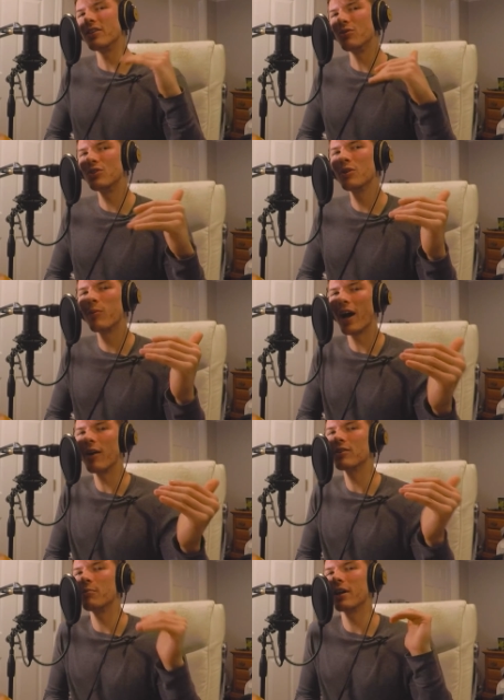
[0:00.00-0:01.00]
YouTube will
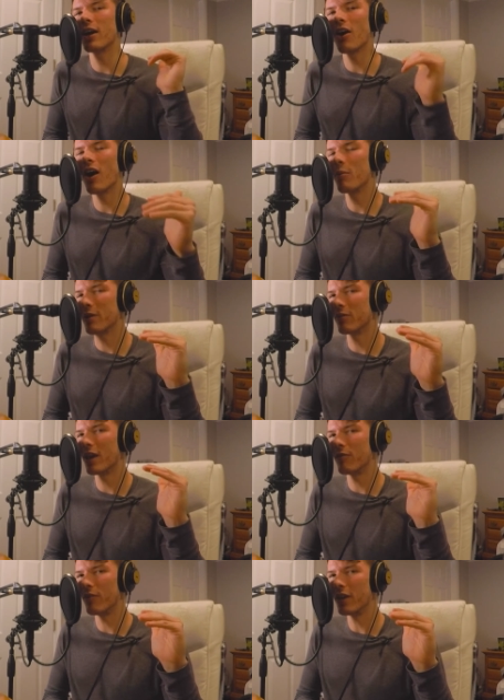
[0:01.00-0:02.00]
have to make a copy of
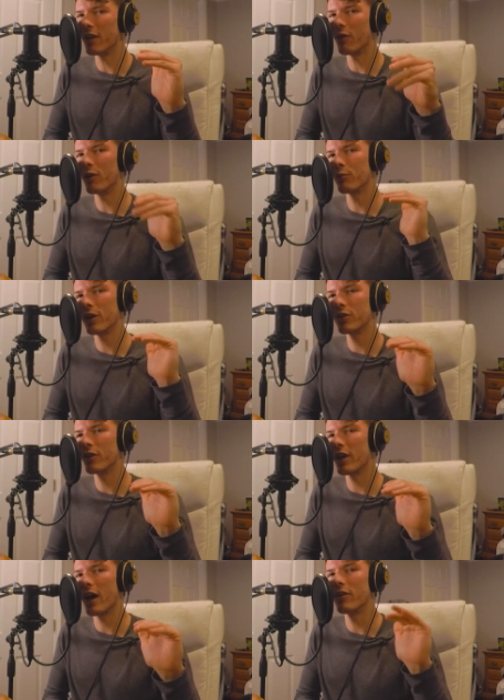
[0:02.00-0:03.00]
that video and
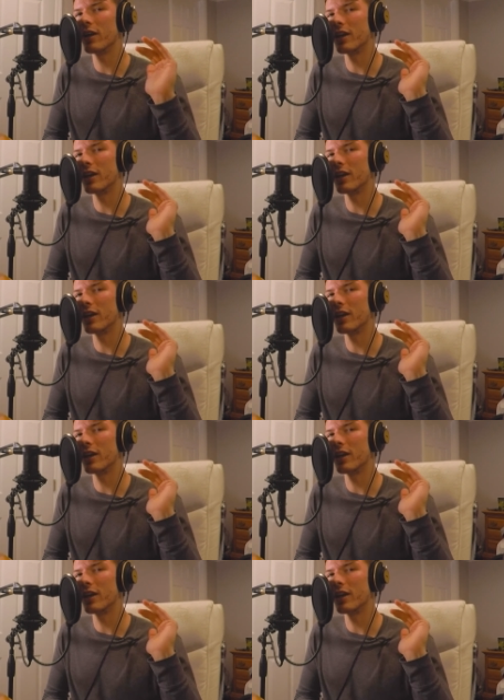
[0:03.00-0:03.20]
render it out